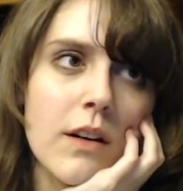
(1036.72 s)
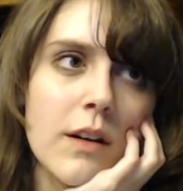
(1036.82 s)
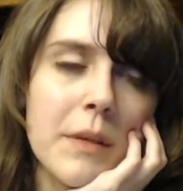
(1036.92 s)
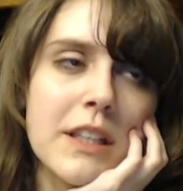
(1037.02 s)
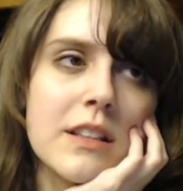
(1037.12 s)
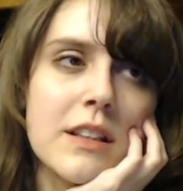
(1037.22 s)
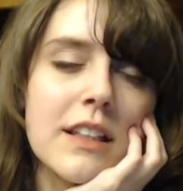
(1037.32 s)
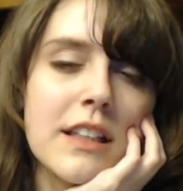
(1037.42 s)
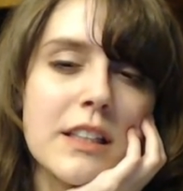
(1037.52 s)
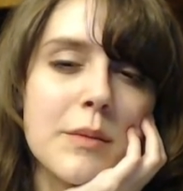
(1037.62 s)

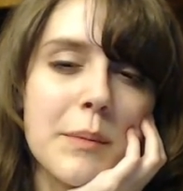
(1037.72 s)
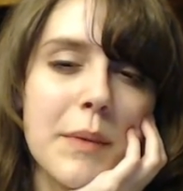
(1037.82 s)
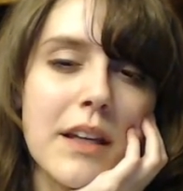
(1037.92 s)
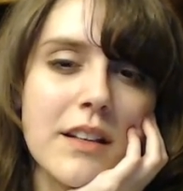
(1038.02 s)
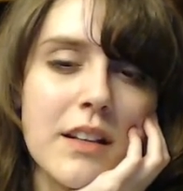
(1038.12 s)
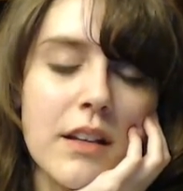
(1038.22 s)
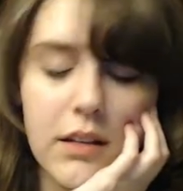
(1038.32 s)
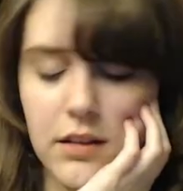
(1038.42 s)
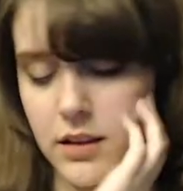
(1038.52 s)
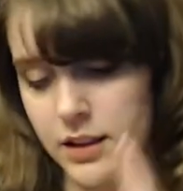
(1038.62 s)
needs to be made
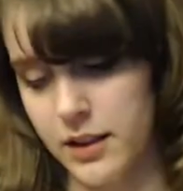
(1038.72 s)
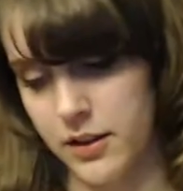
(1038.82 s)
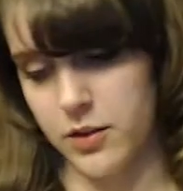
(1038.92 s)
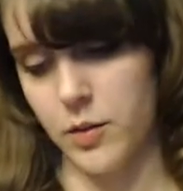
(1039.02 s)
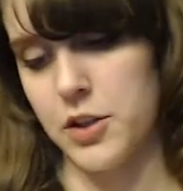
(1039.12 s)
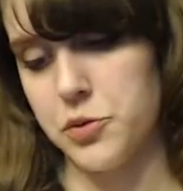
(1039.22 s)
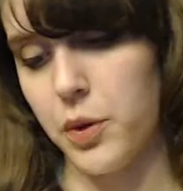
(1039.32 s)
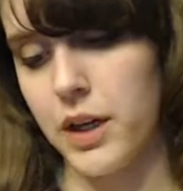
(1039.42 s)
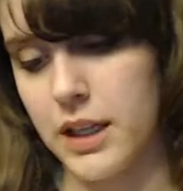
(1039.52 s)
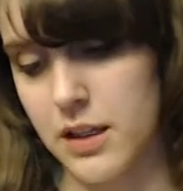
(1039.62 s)
clear to us
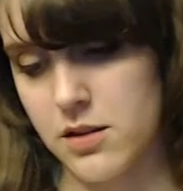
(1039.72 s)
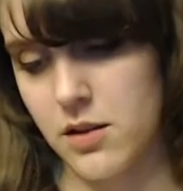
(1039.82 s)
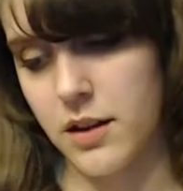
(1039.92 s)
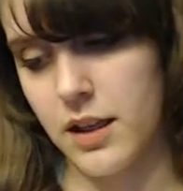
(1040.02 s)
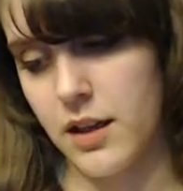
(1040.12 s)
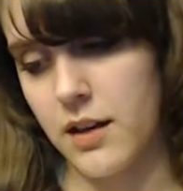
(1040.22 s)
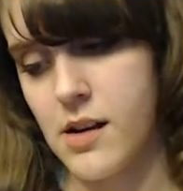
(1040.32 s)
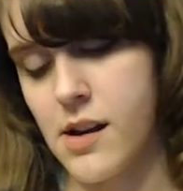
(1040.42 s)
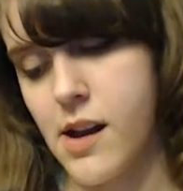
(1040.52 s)
what Gintoki,